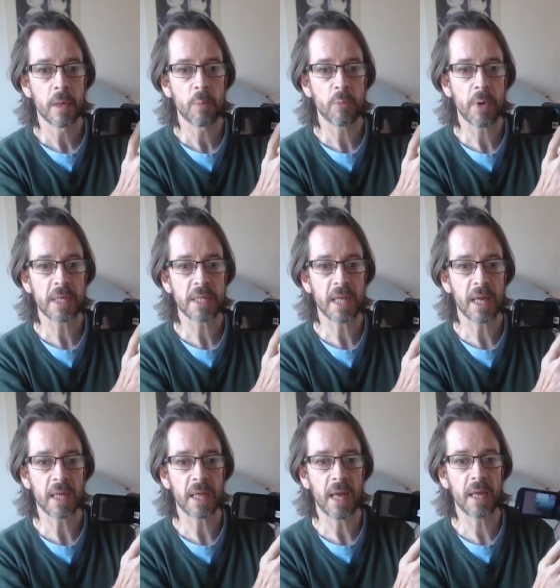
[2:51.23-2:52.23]
press that
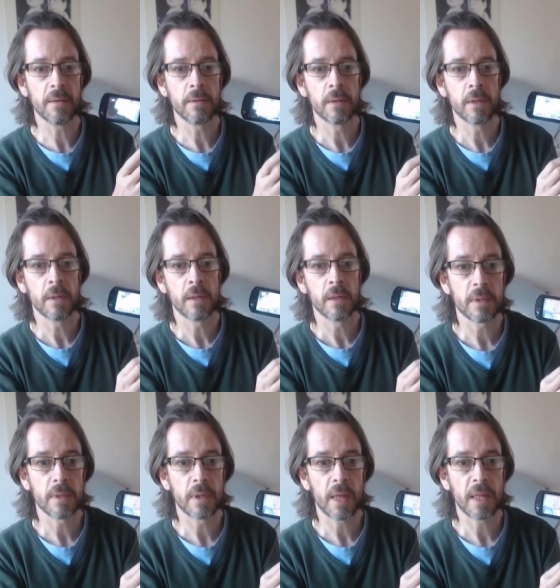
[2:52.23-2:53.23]
again,
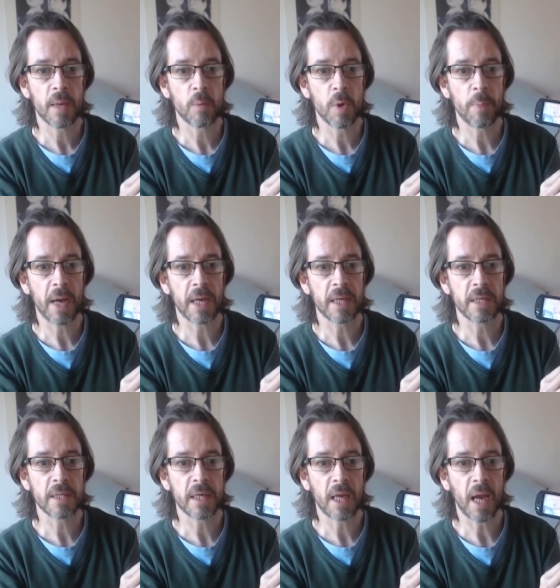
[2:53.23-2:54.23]
and then we're back
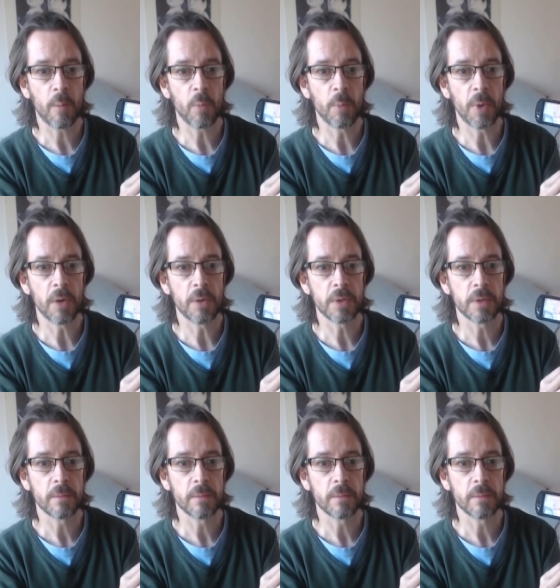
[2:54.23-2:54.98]
into camera mode.